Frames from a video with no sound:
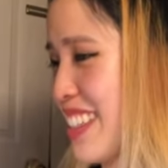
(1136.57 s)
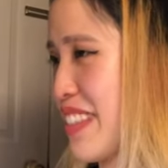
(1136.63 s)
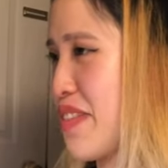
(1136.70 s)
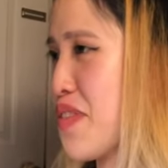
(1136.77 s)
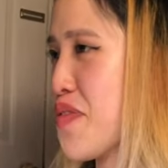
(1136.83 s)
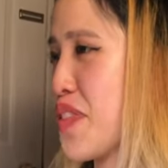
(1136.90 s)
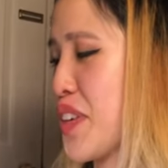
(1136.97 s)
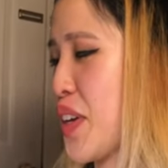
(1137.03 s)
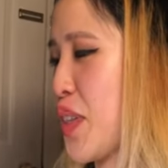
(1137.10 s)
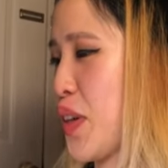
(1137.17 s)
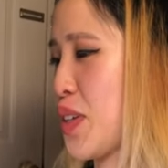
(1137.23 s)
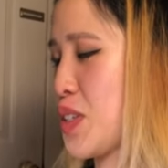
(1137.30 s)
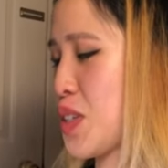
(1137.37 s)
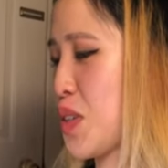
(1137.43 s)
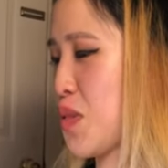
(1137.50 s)
won't forget that.
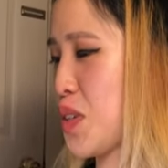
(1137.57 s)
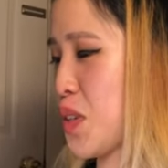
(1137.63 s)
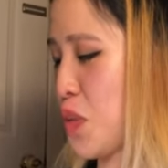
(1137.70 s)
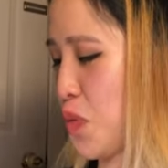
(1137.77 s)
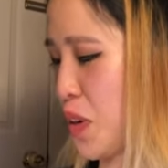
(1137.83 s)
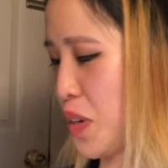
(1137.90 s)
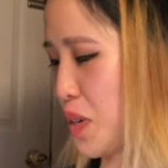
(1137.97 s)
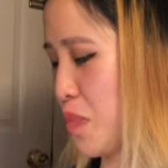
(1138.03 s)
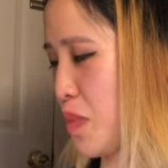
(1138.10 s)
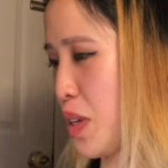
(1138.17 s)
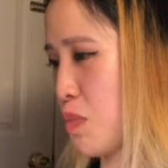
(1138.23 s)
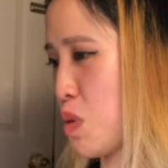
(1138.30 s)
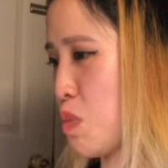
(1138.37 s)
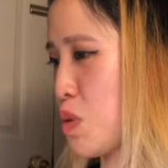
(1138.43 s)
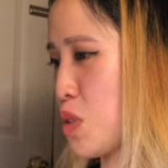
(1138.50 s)
Just like one of the random like
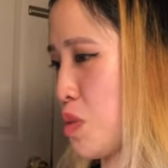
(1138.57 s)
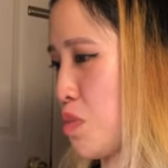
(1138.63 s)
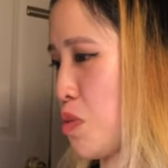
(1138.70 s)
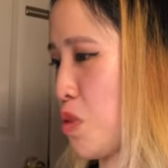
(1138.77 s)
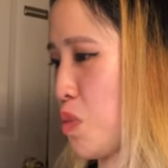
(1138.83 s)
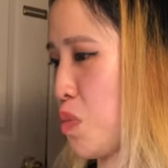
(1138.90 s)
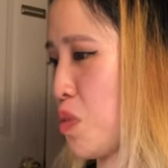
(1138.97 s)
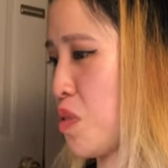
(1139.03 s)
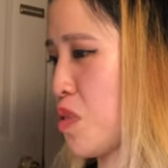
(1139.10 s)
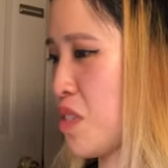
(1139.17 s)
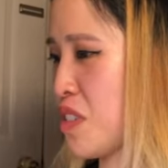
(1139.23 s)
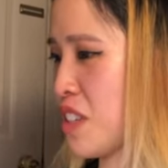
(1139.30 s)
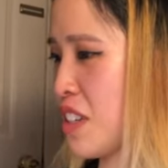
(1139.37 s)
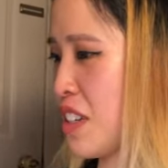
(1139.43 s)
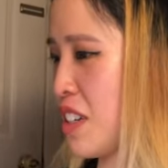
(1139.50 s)
moments in Pokemon.
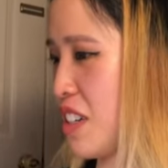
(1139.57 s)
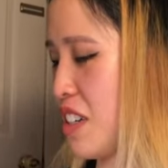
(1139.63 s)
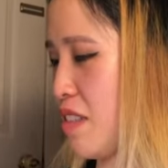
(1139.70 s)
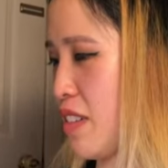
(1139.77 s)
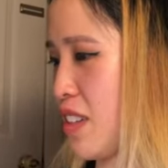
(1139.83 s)
All right,